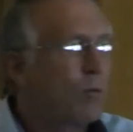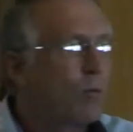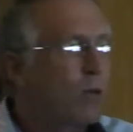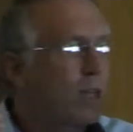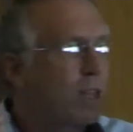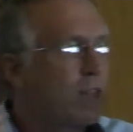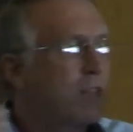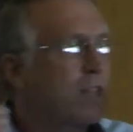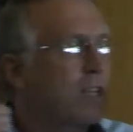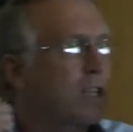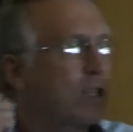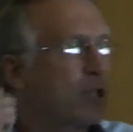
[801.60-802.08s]

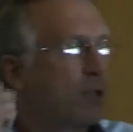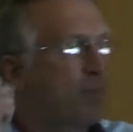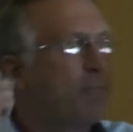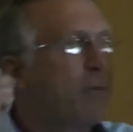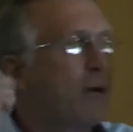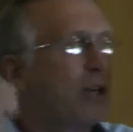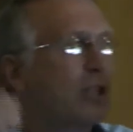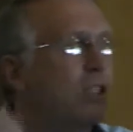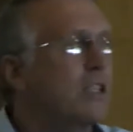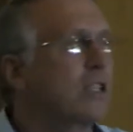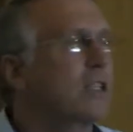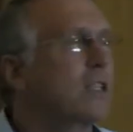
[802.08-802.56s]
with this
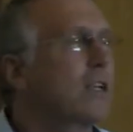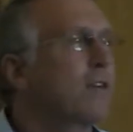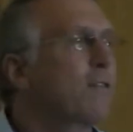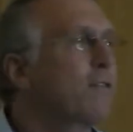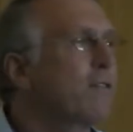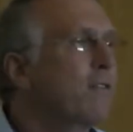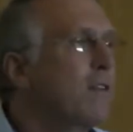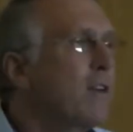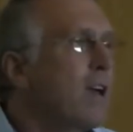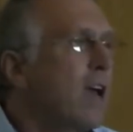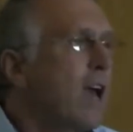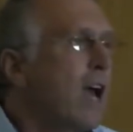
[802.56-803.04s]

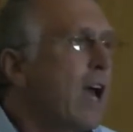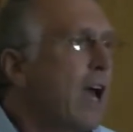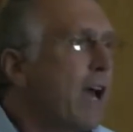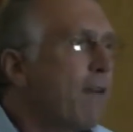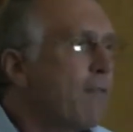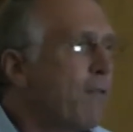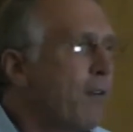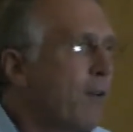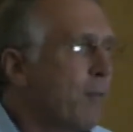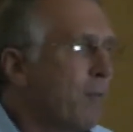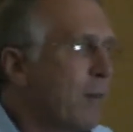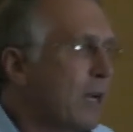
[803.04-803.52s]
positive
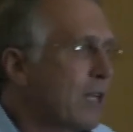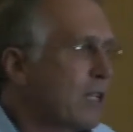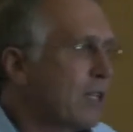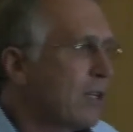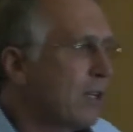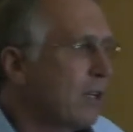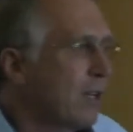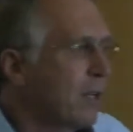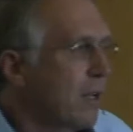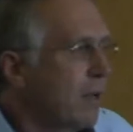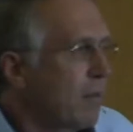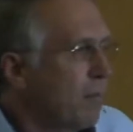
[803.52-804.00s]

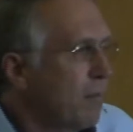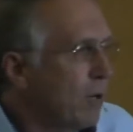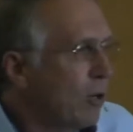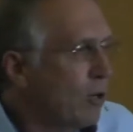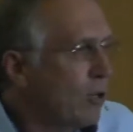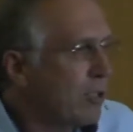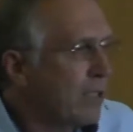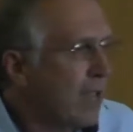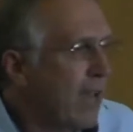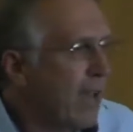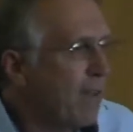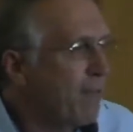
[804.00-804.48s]
affirmation
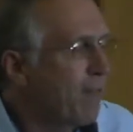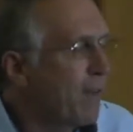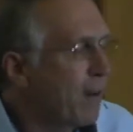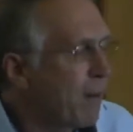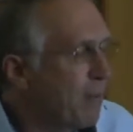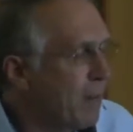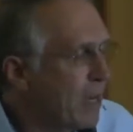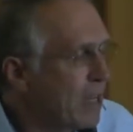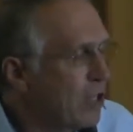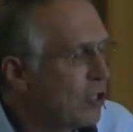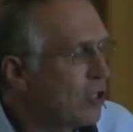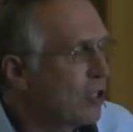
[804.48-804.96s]
because
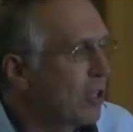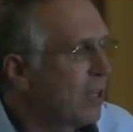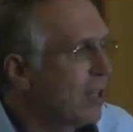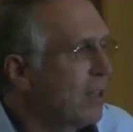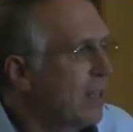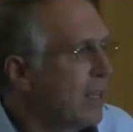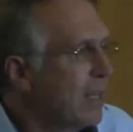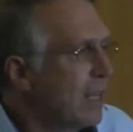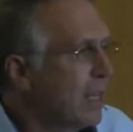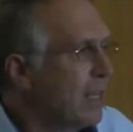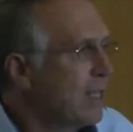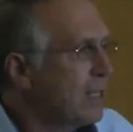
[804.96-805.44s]

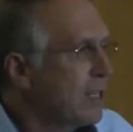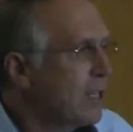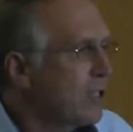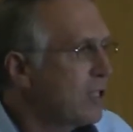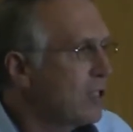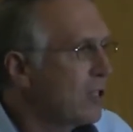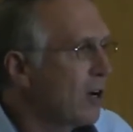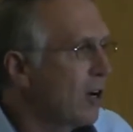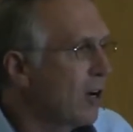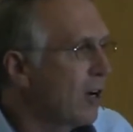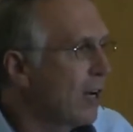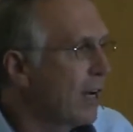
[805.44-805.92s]
affirmation is a
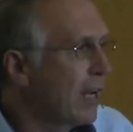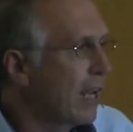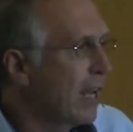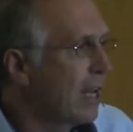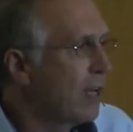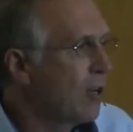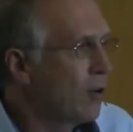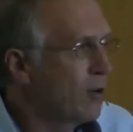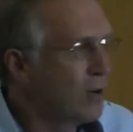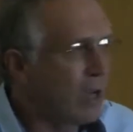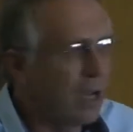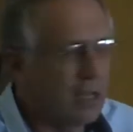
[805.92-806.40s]
stronger
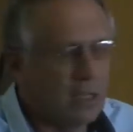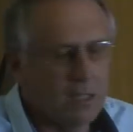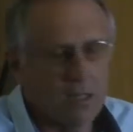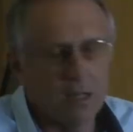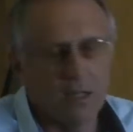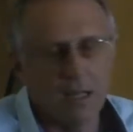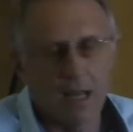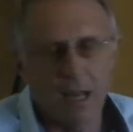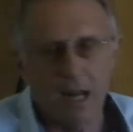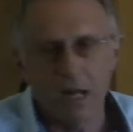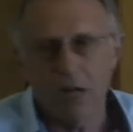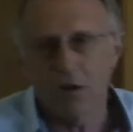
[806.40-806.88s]

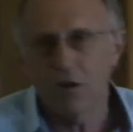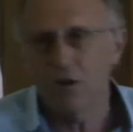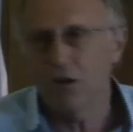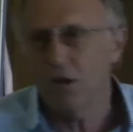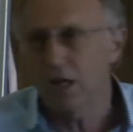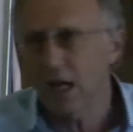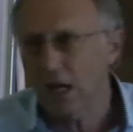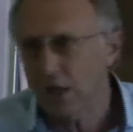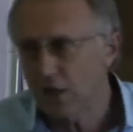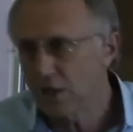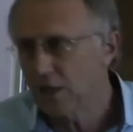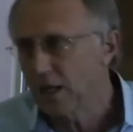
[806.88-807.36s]
educator than
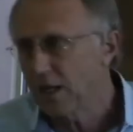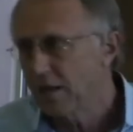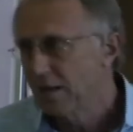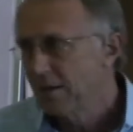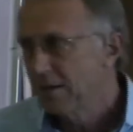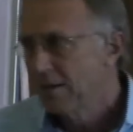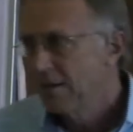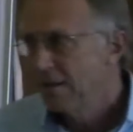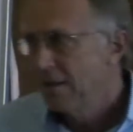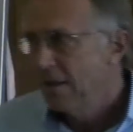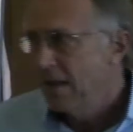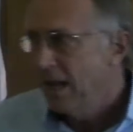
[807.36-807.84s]
correction.
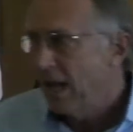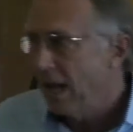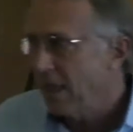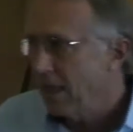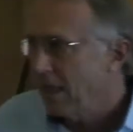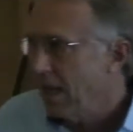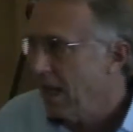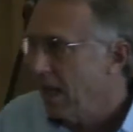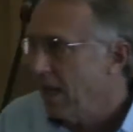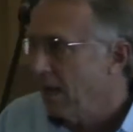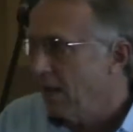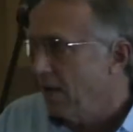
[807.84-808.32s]

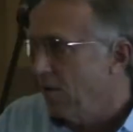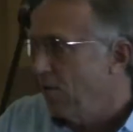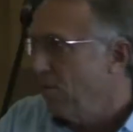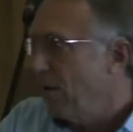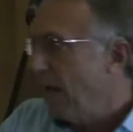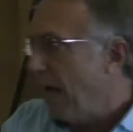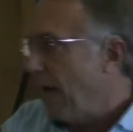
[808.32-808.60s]
And then